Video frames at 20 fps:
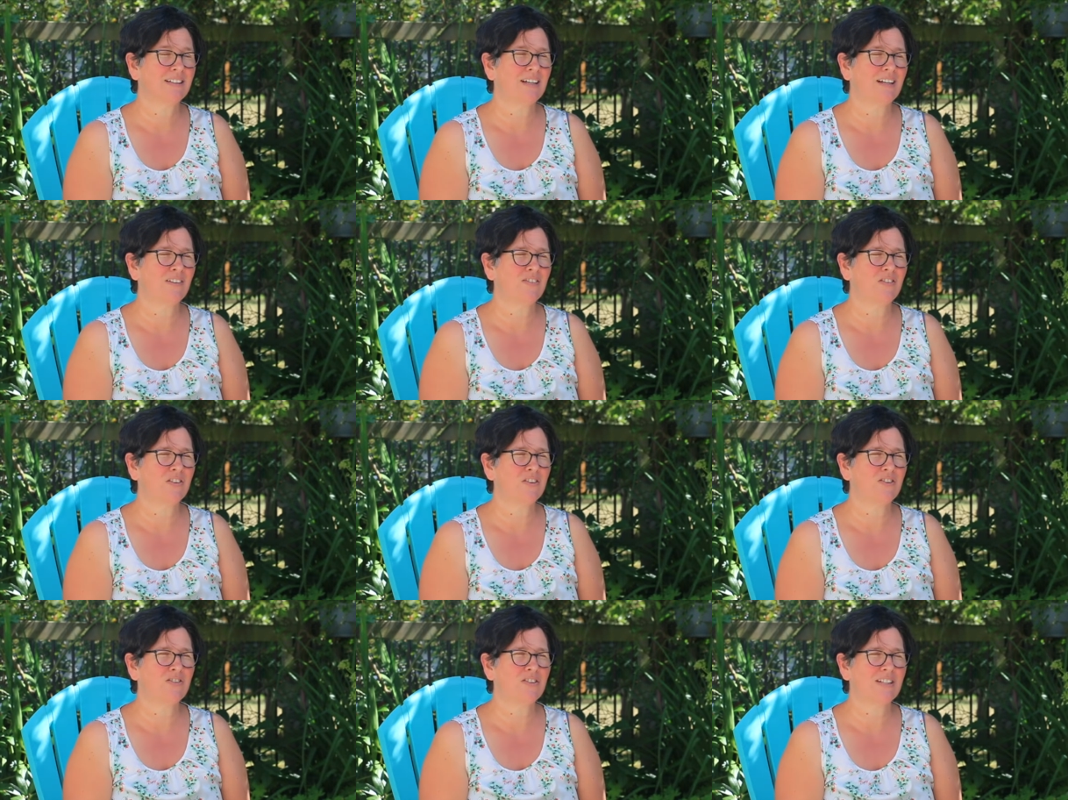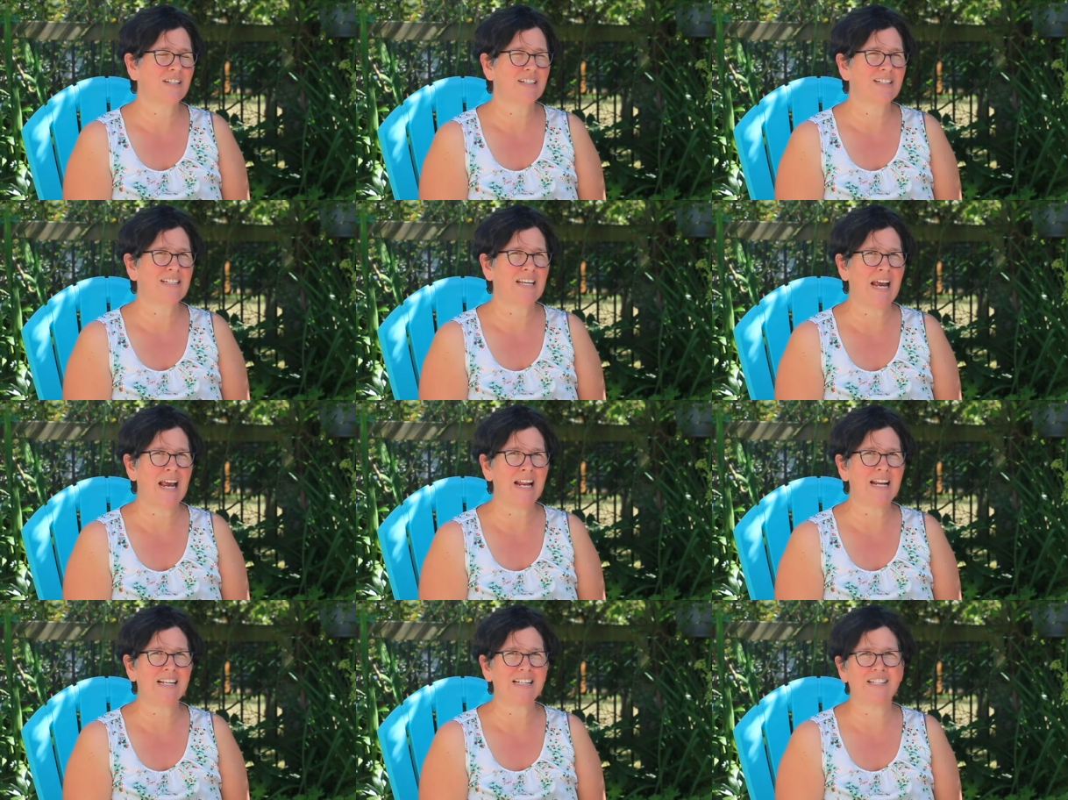If you said
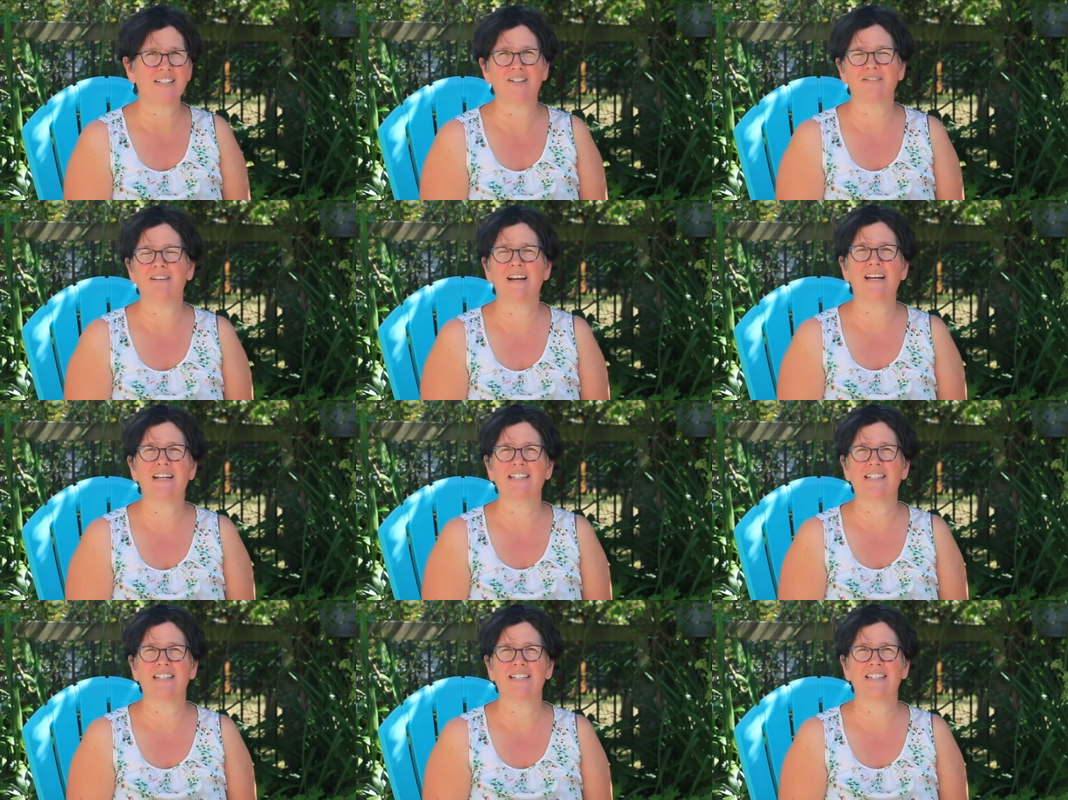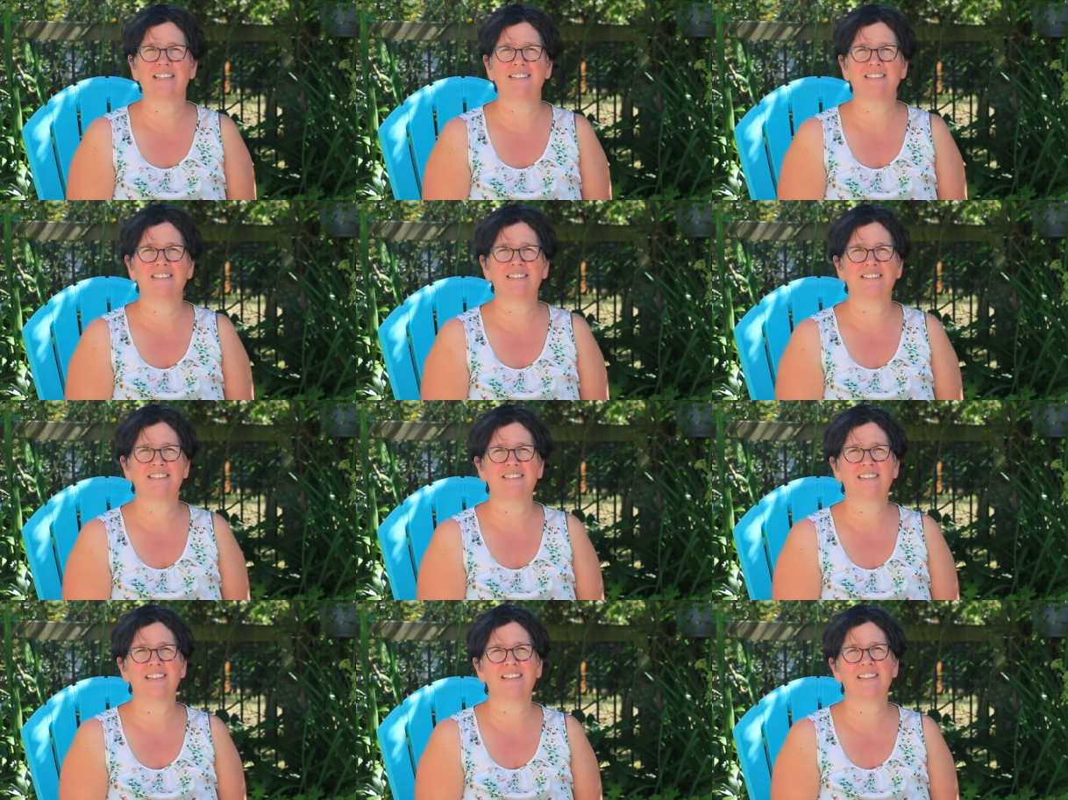tennis, you're right.
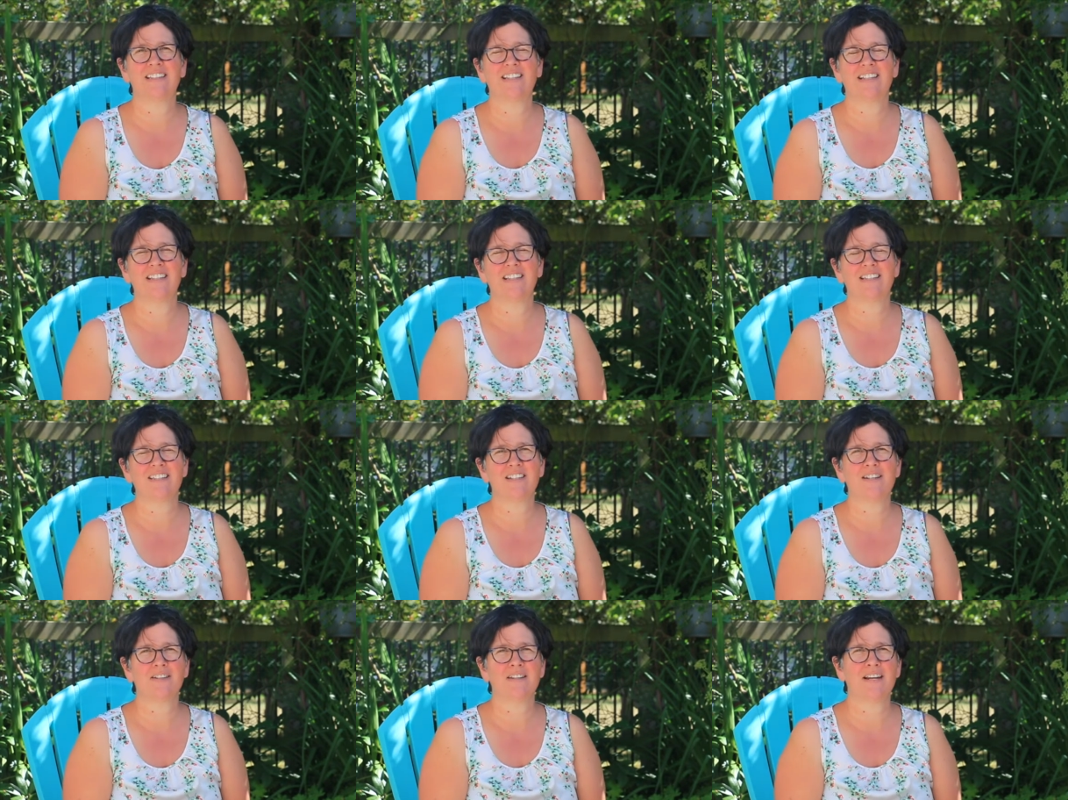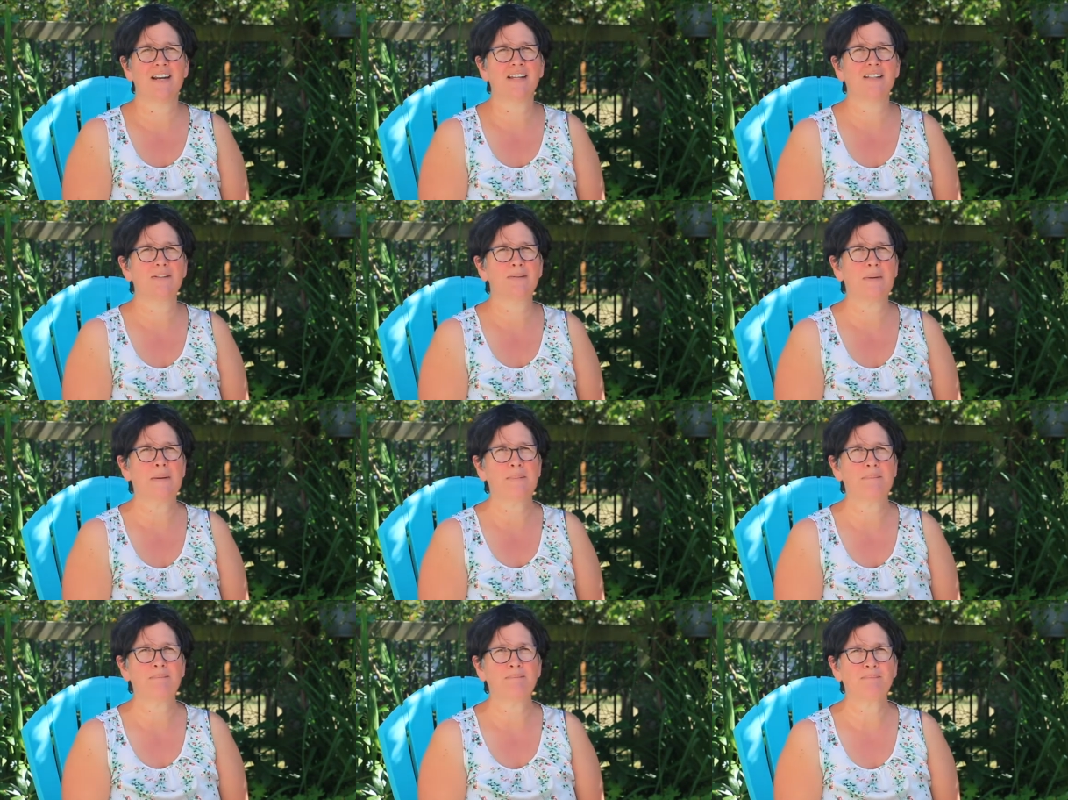Let's hear the next one.